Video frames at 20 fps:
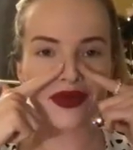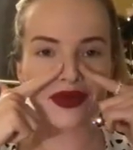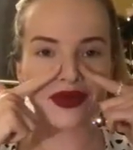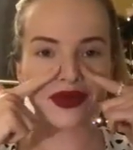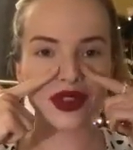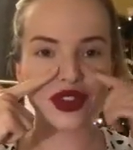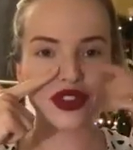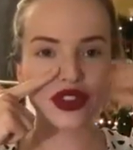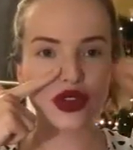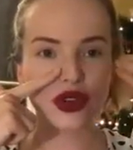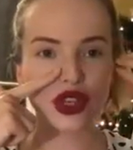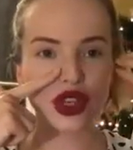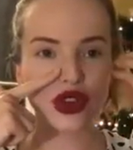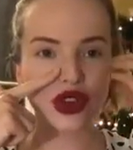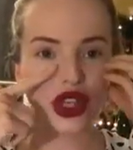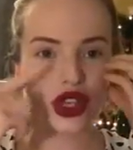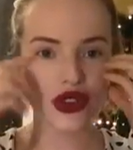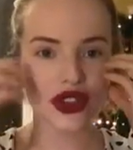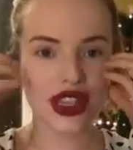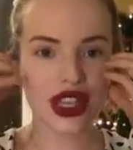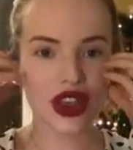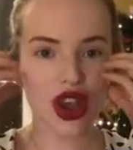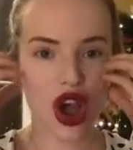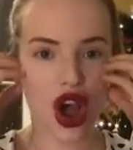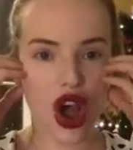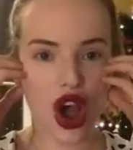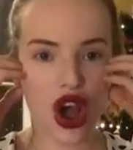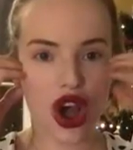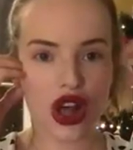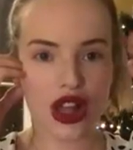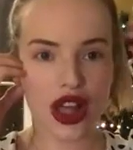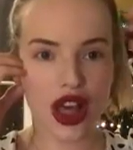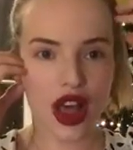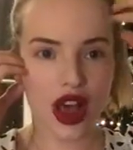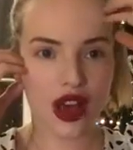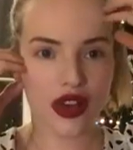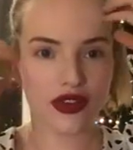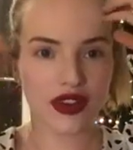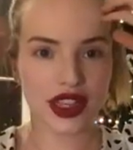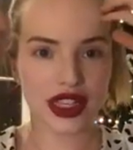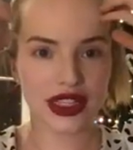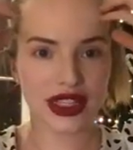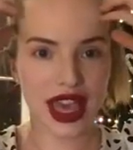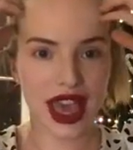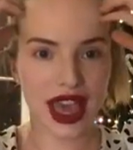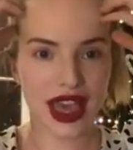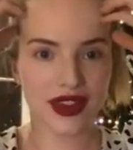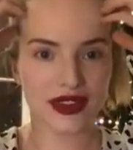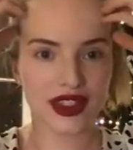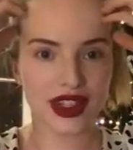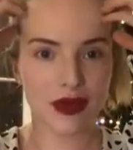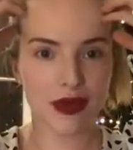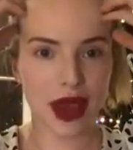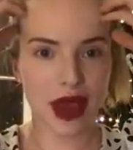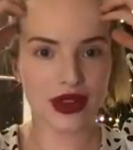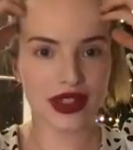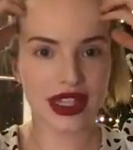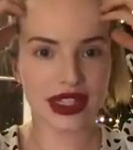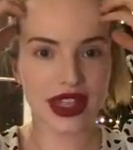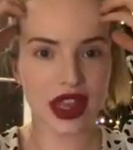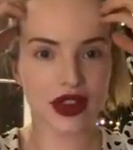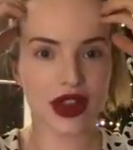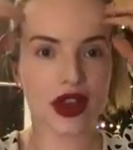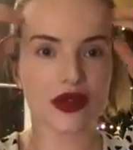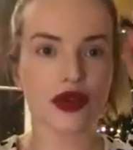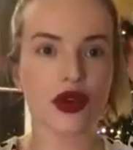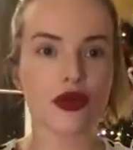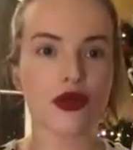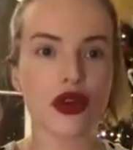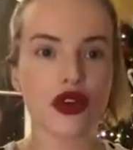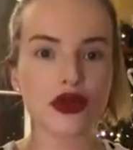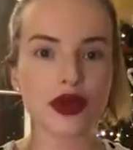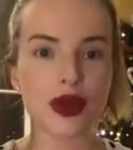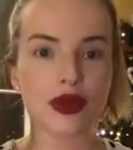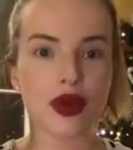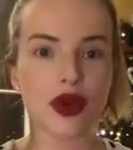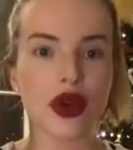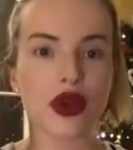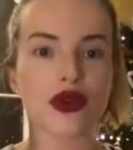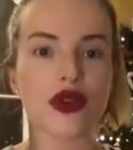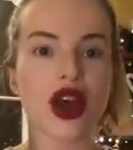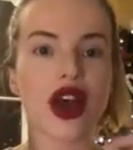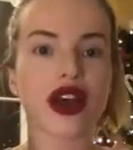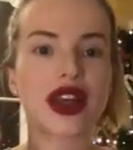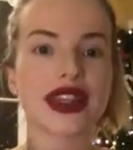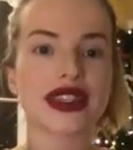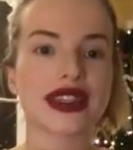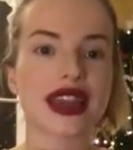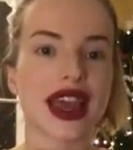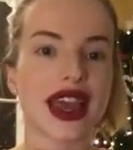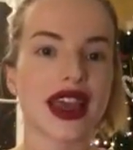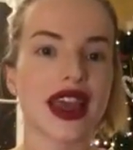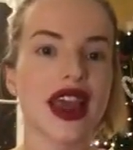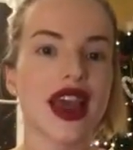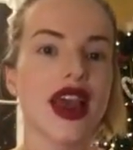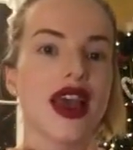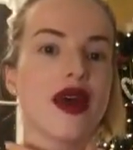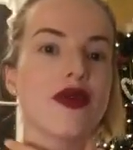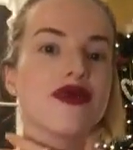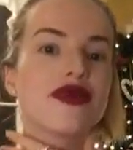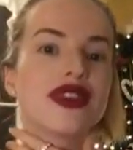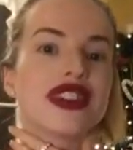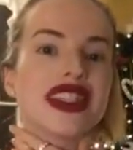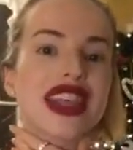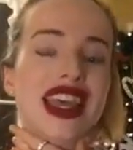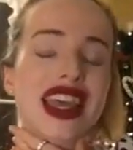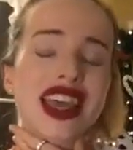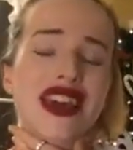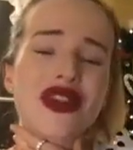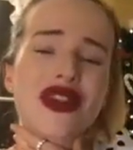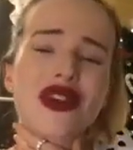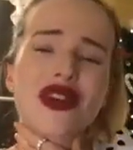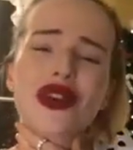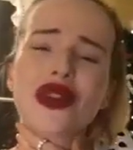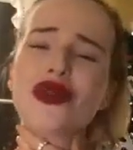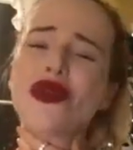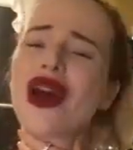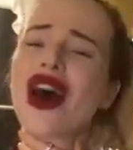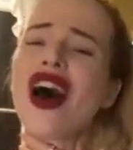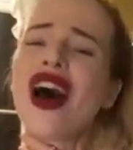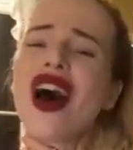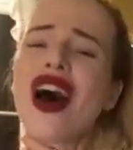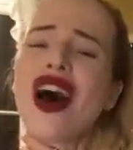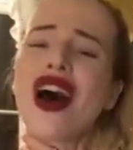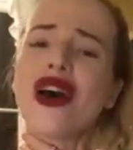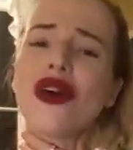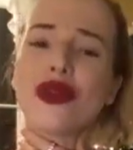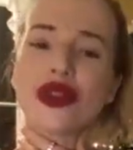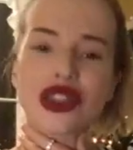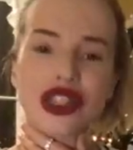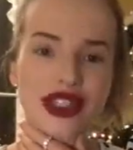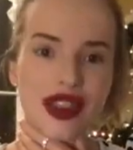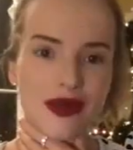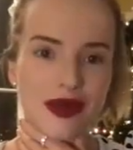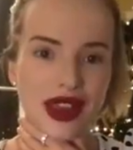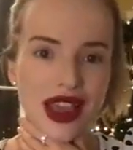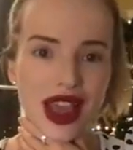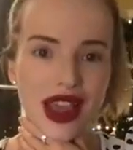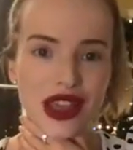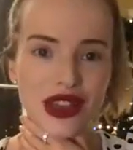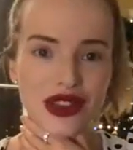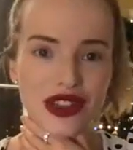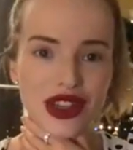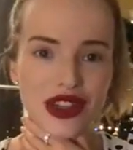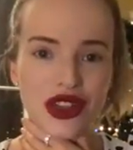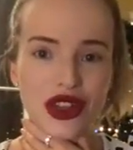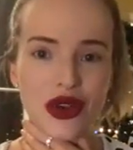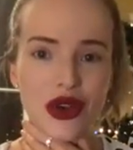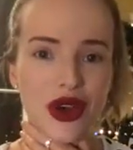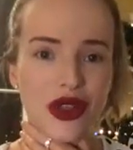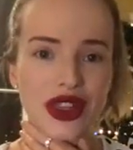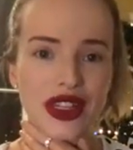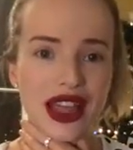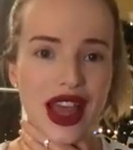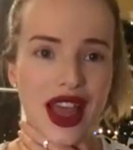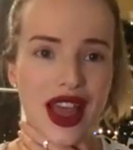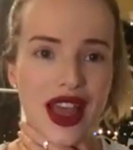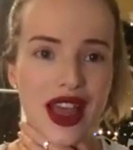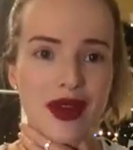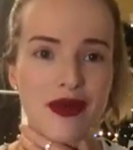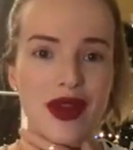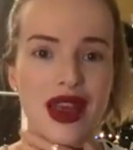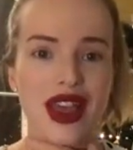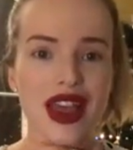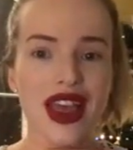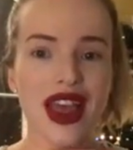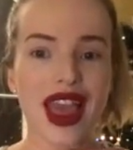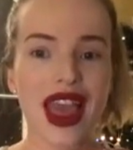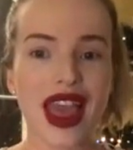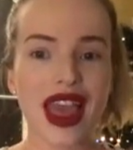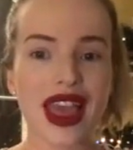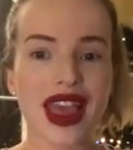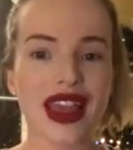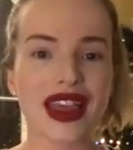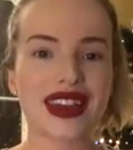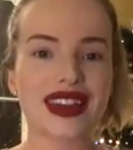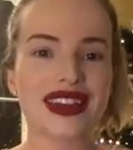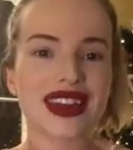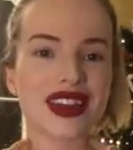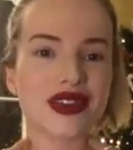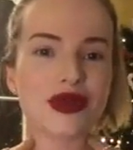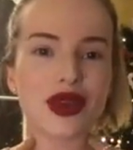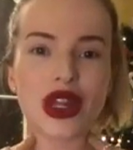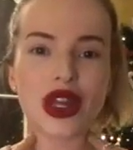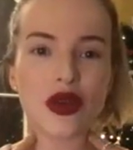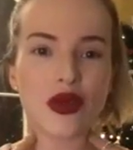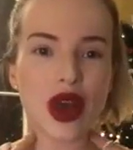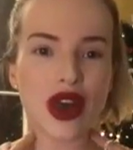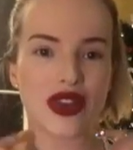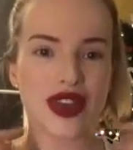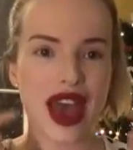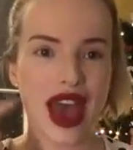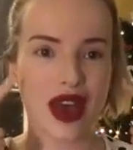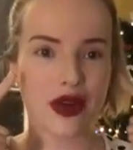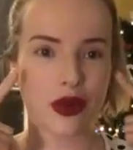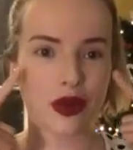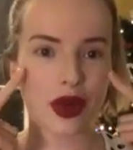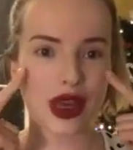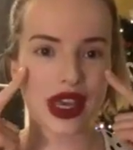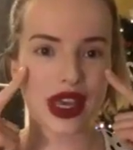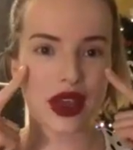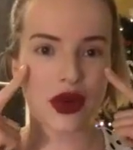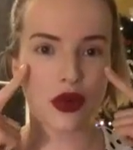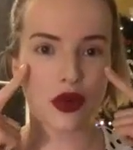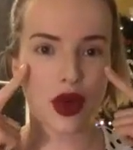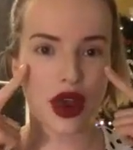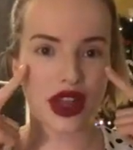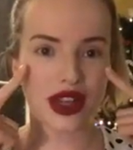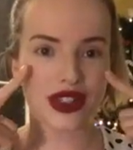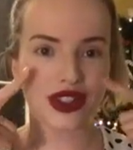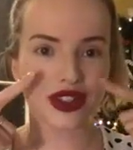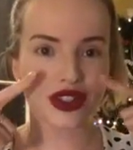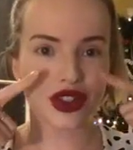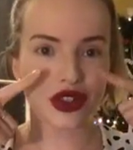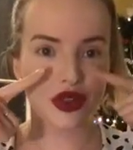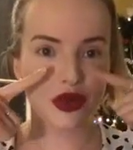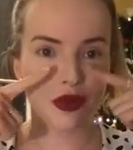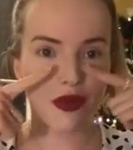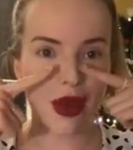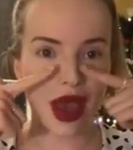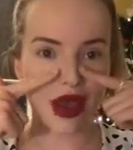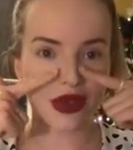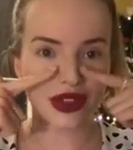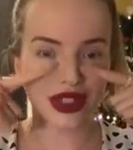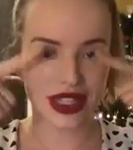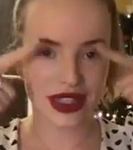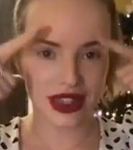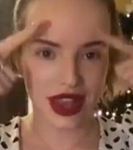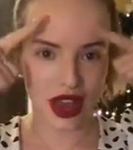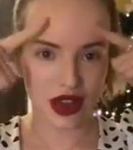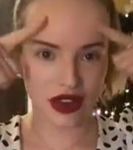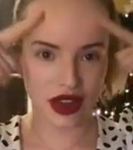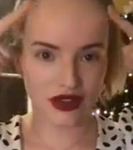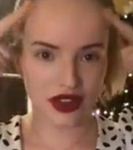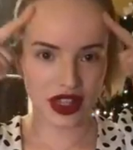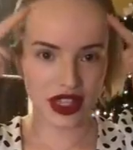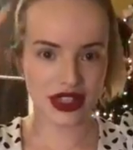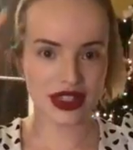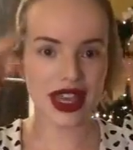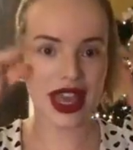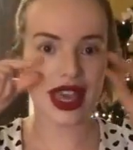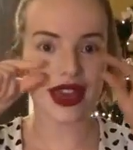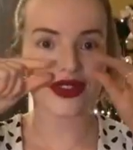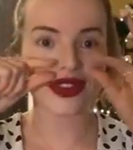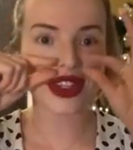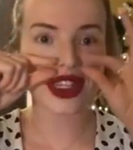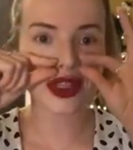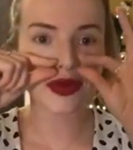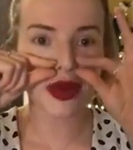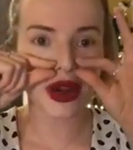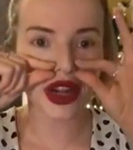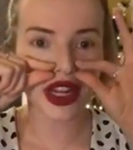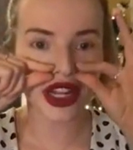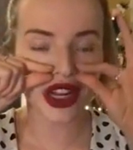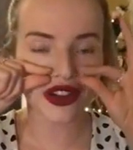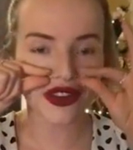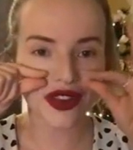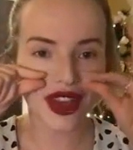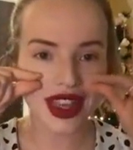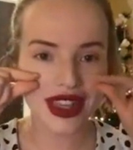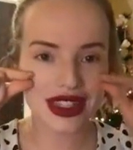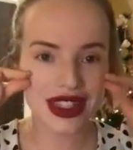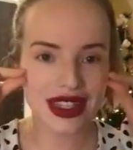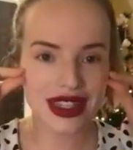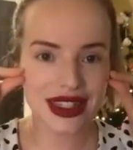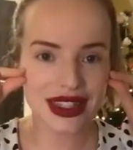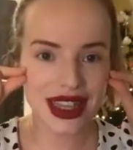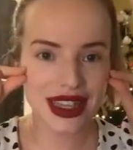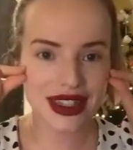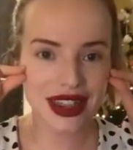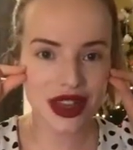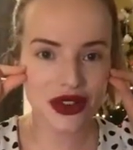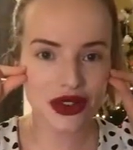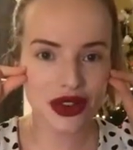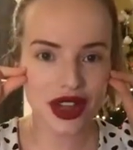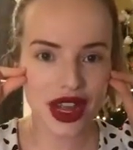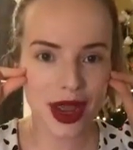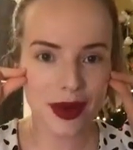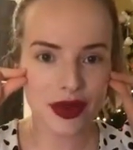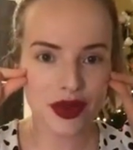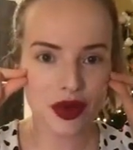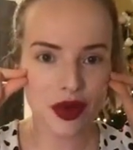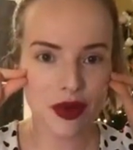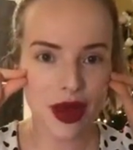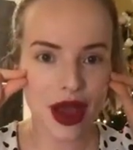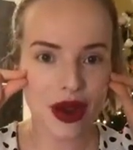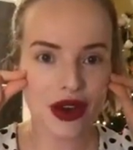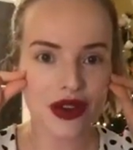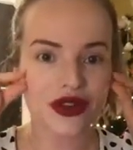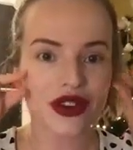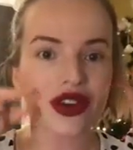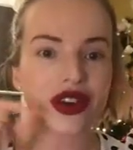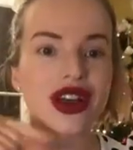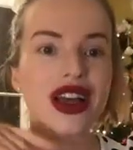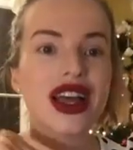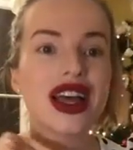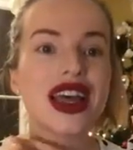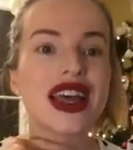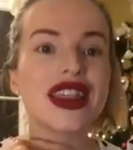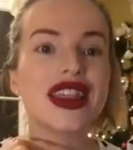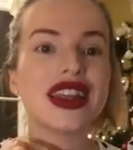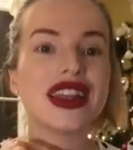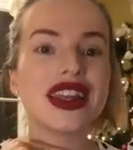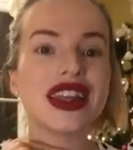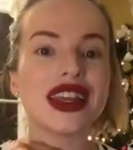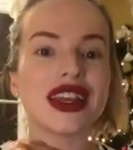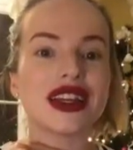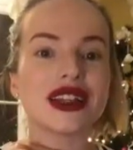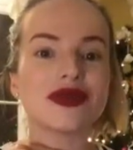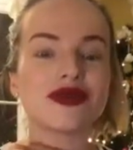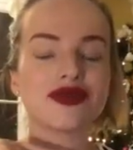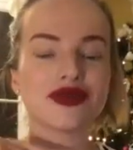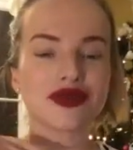So you're using all of these caves to bounce the sound off. Where most people go wrong is they sing in their throat, which is something I used to do all the time. And we don't want that. We want to bounce the sound off of these caves. This part of your face is 600 times more powerful than here,